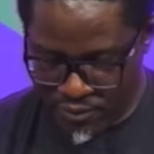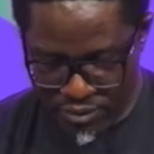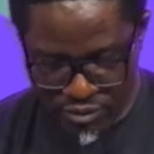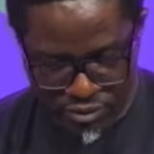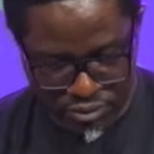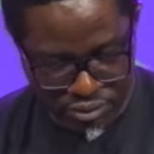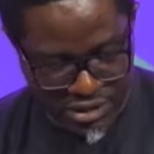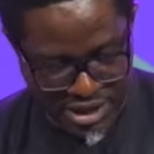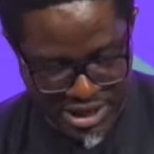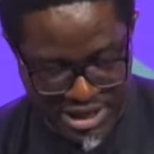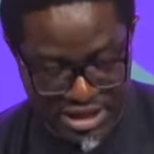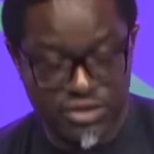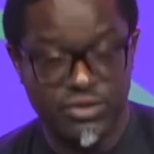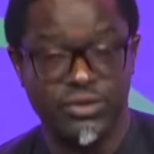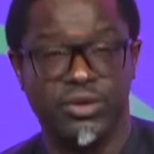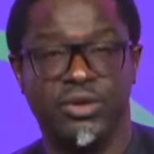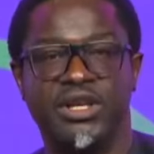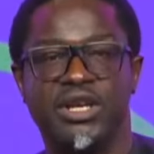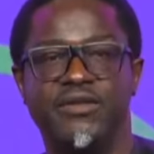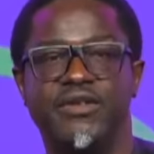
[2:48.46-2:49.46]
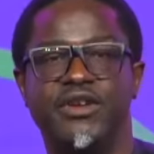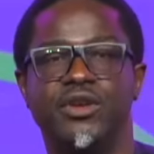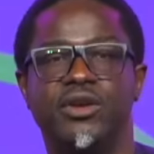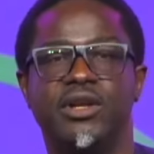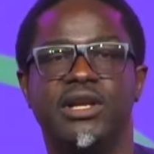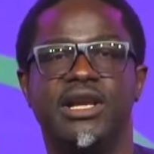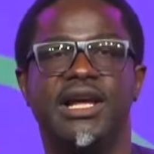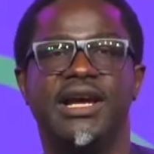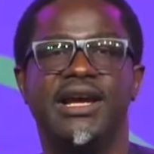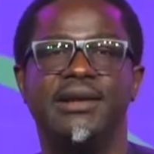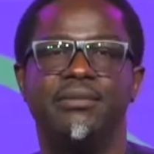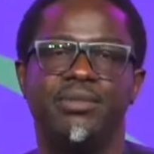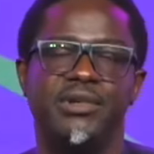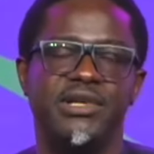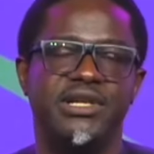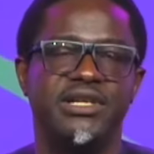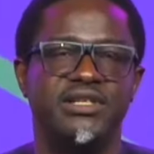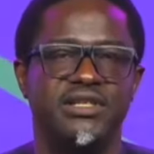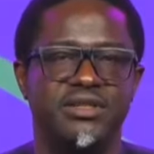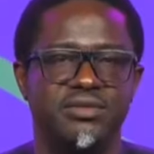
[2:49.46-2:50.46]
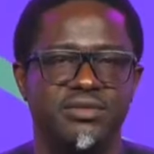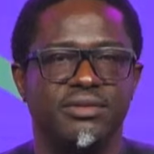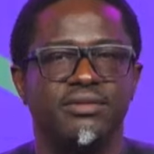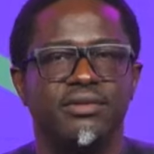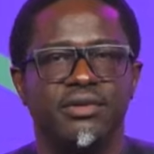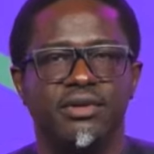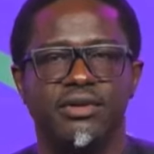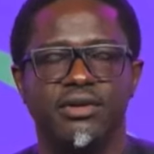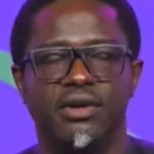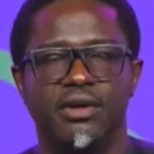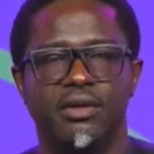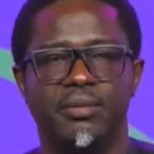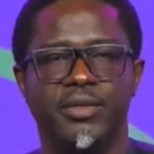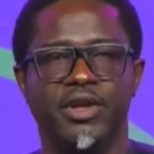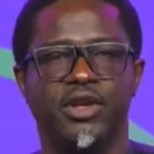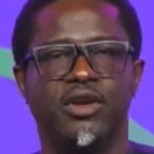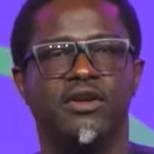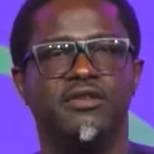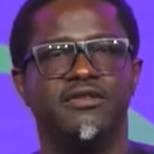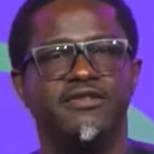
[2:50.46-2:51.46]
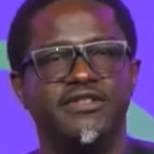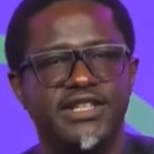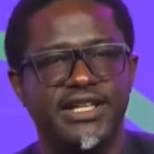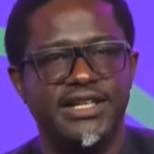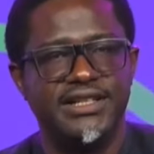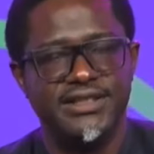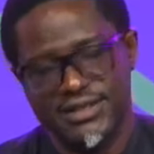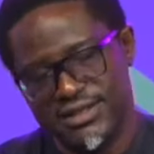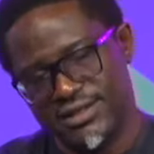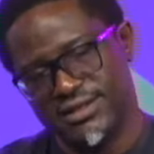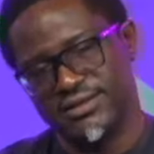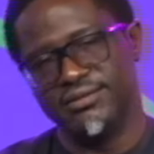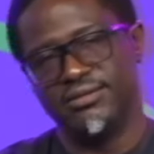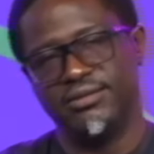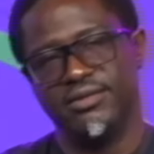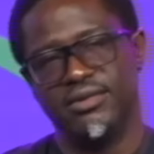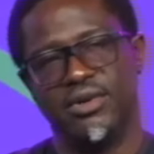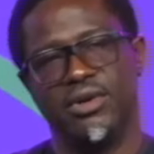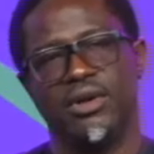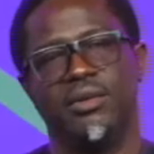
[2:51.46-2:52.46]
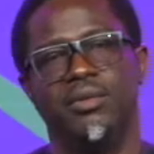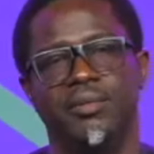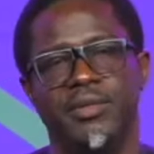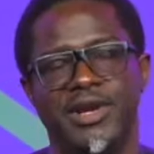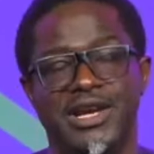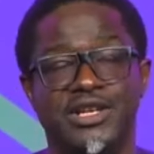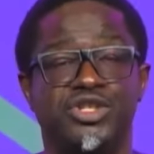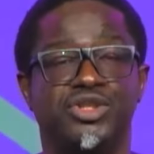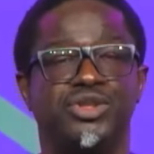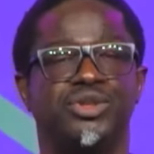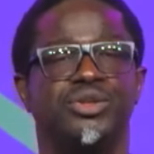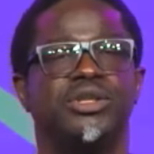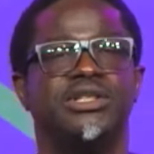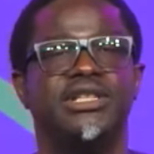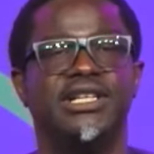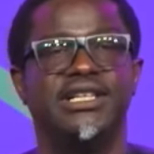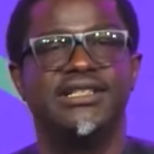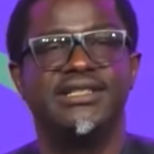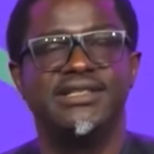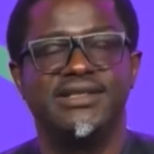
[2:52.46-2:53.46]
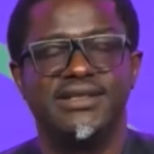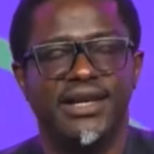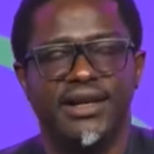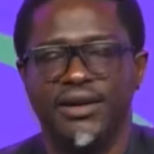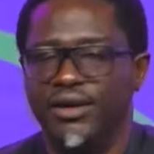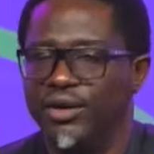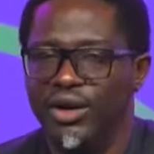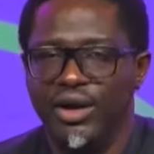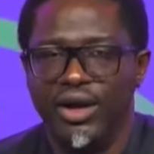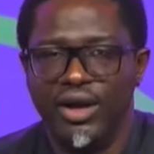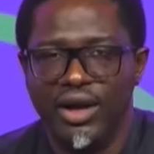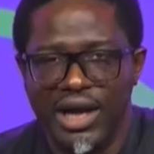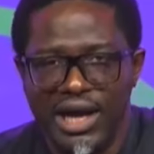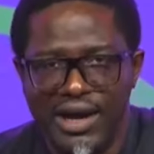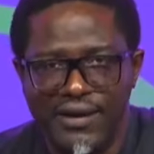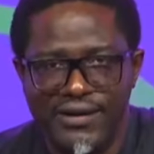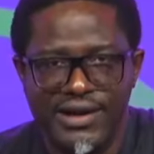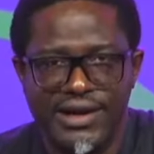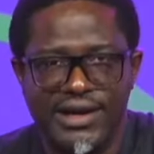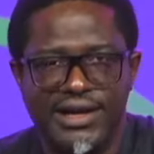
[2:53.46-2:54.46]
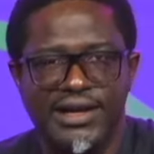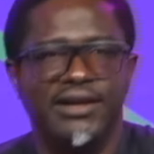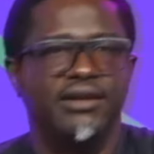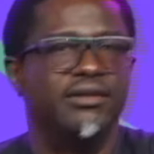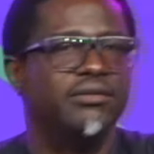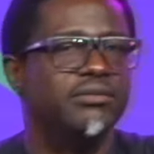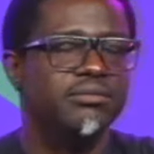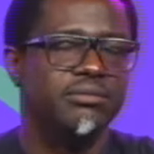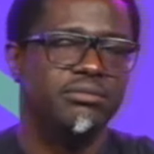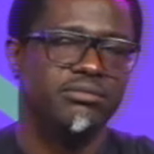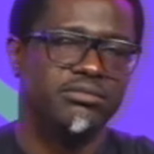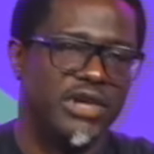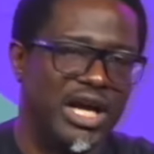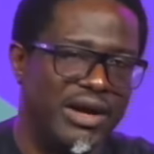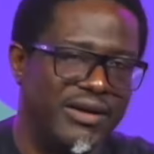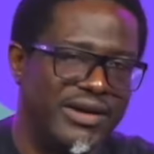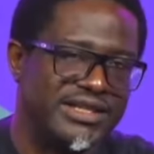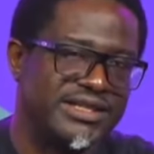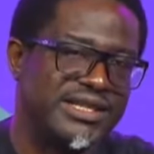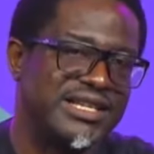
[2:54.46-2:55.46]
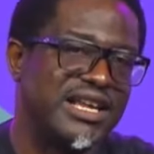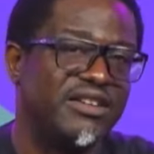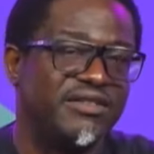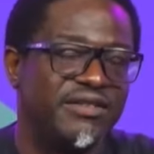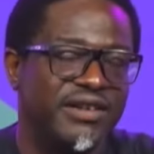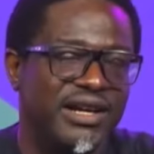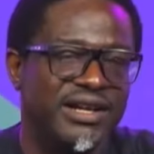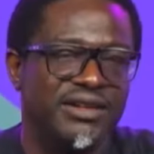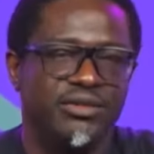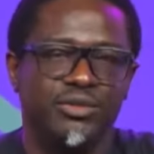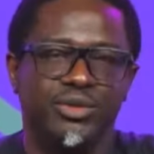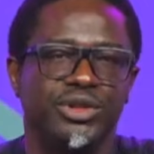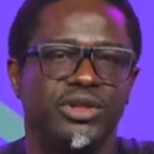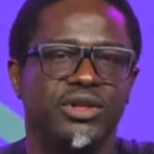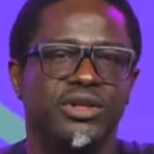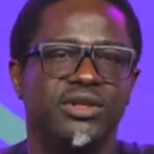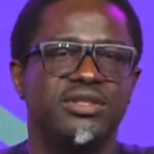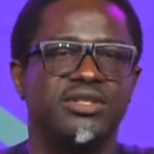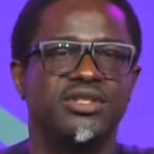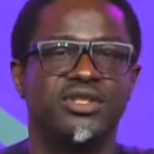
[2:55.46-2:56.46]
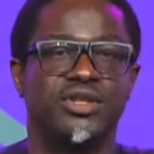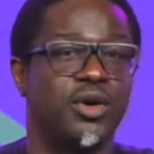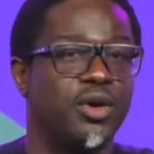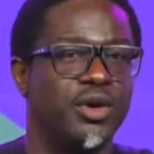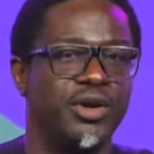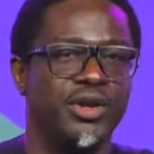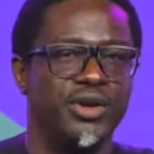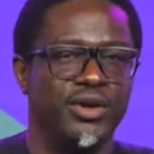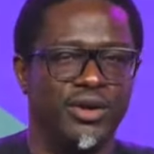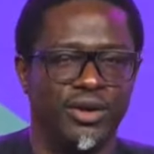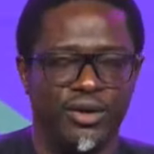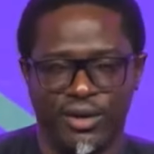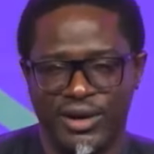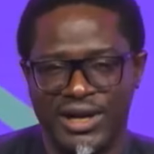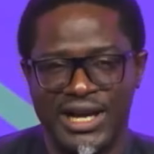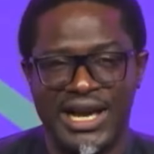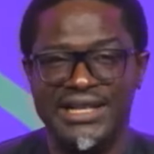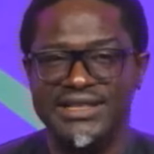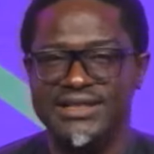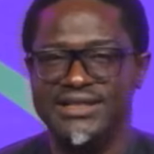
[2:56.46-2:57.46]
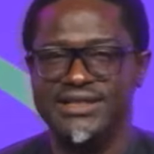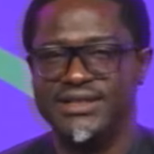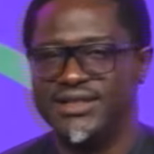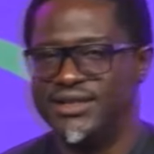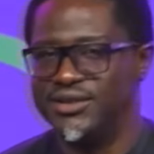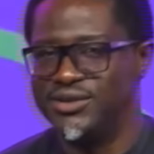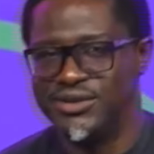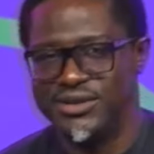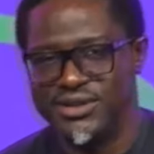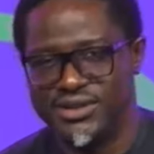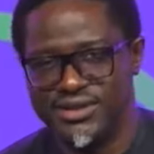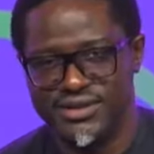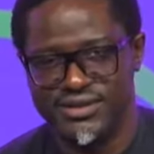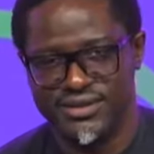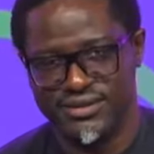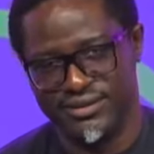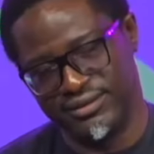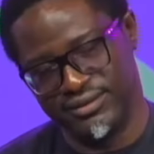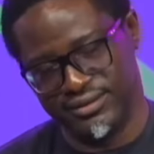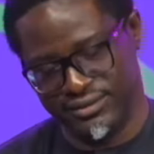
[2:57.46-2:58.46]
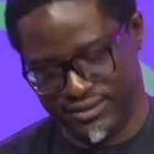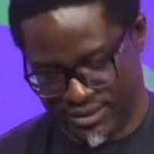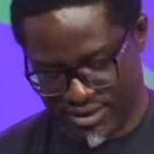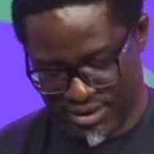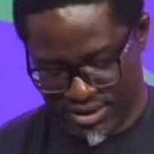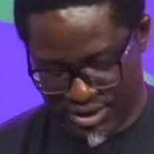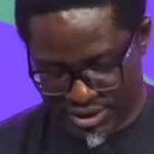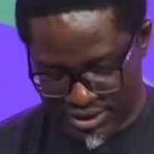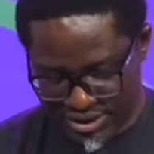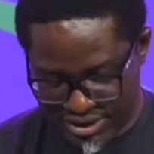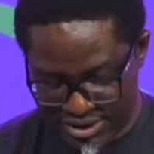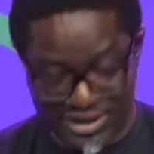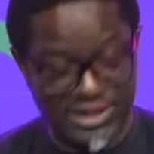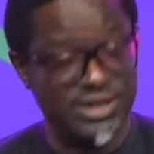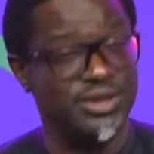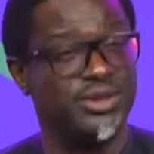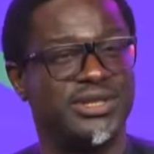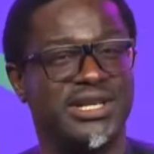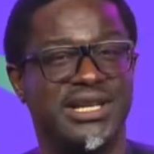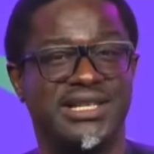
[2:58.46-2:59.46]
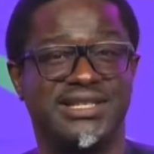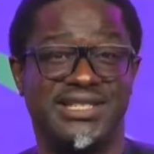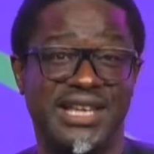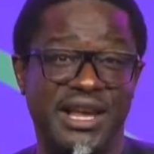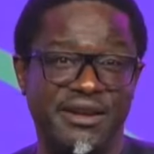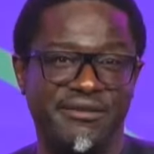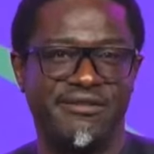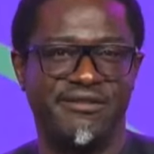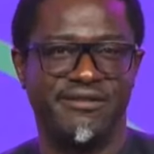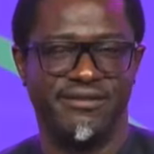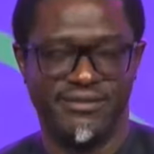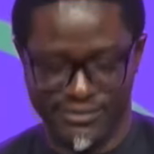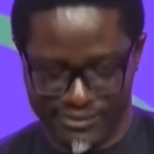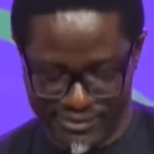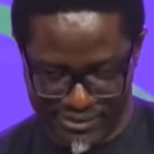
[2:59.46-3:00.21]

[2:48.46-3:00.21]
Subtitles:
Please, if you're giving online, please be confident. Be assured that our server will not store your card details. The details are safe.